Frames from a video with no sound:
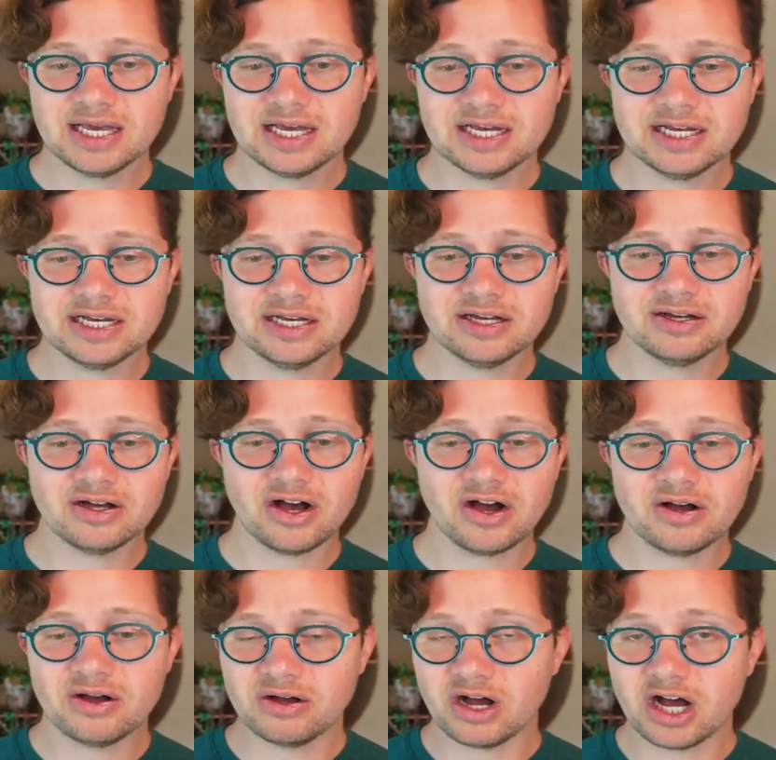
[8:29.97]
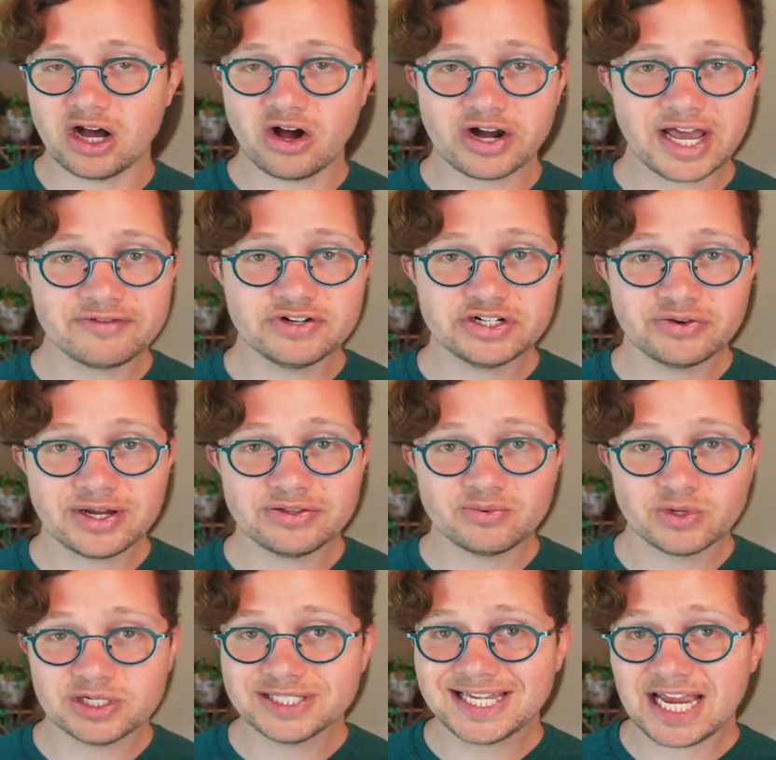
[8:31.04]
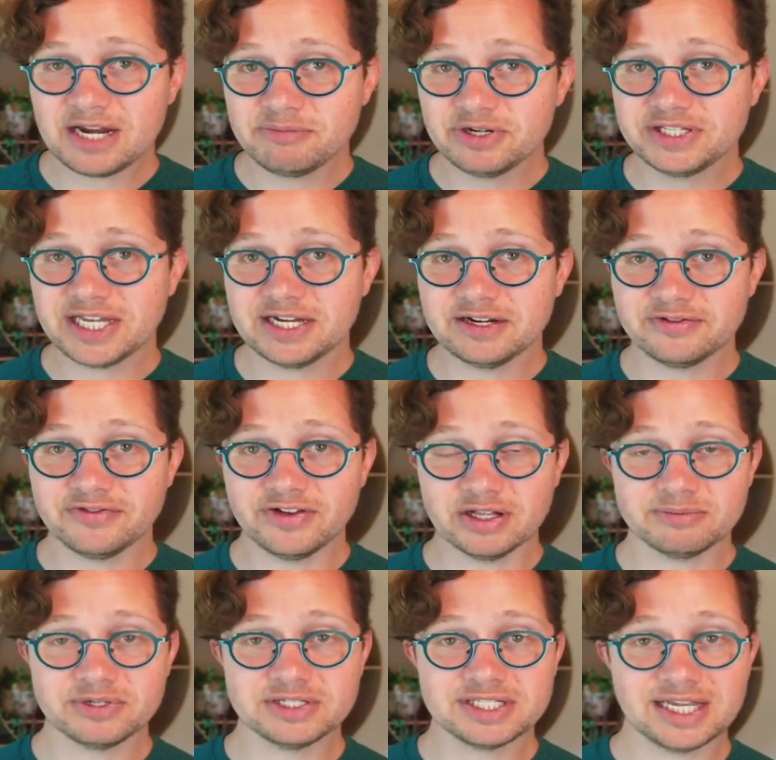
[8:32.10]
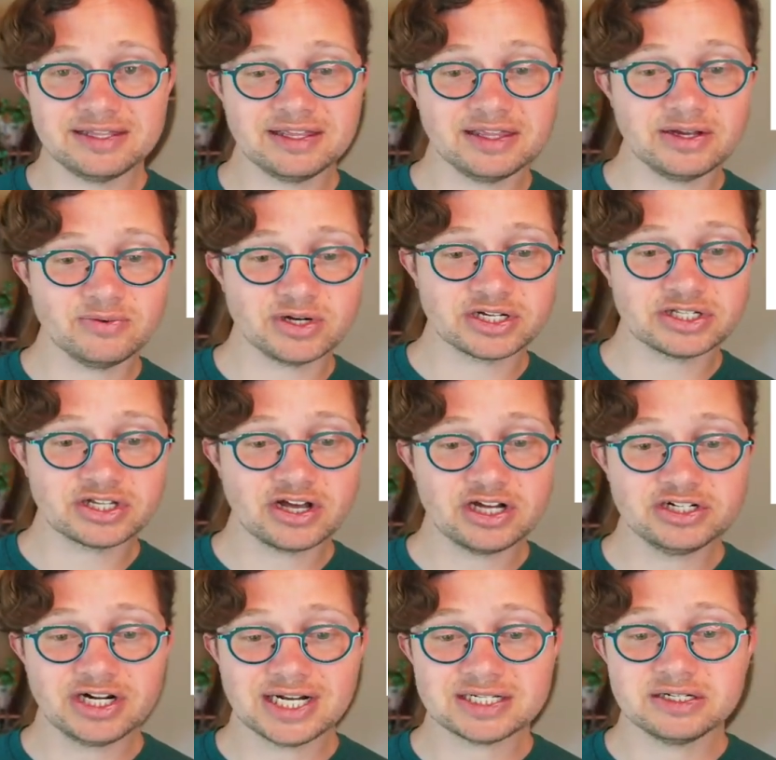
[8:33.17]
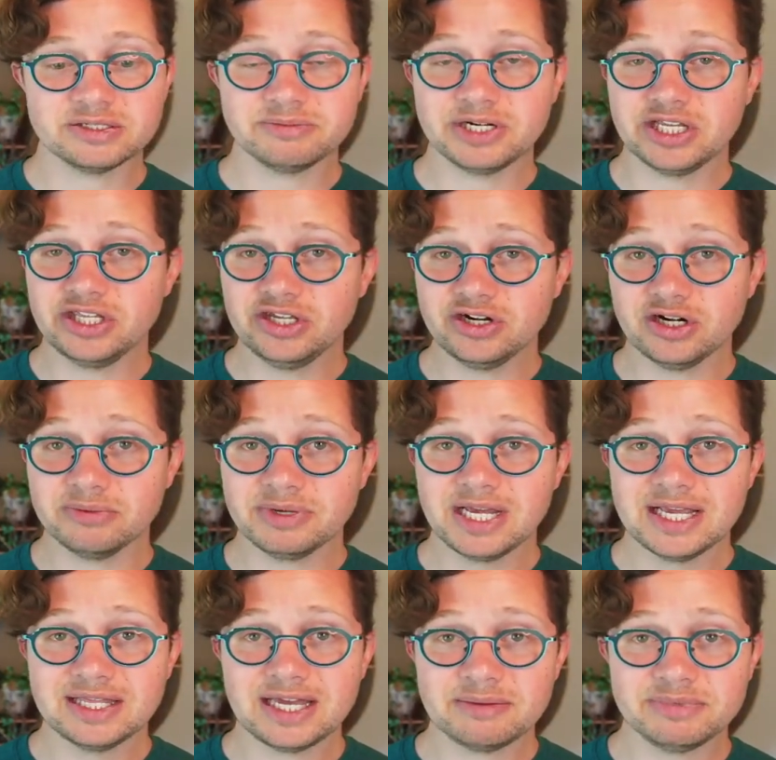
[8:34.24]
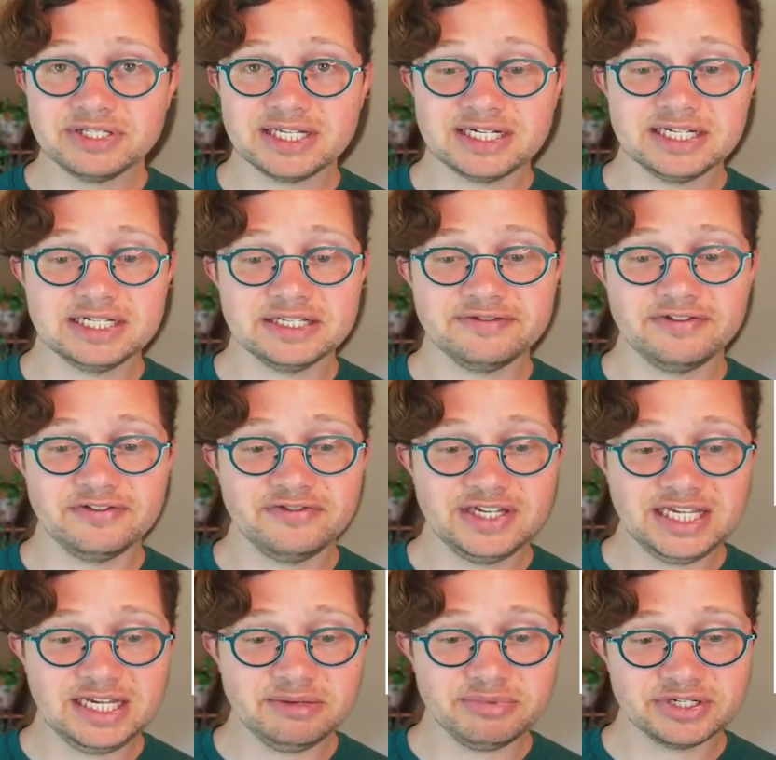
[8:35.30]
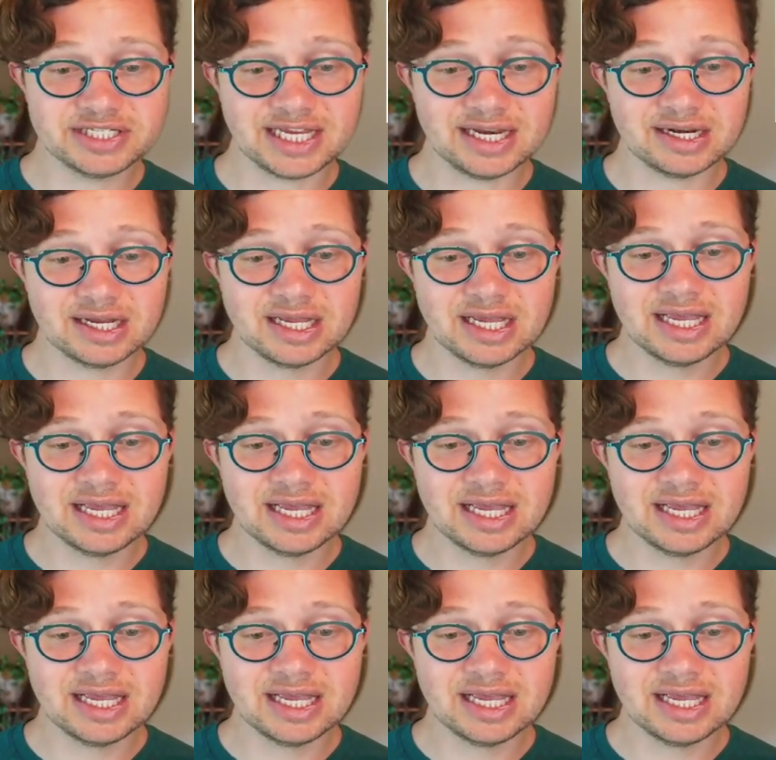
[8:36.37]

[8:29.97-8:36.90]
On average around the world, 10% of developers say that they work as contractors, but in Europe, that percentage is 15%.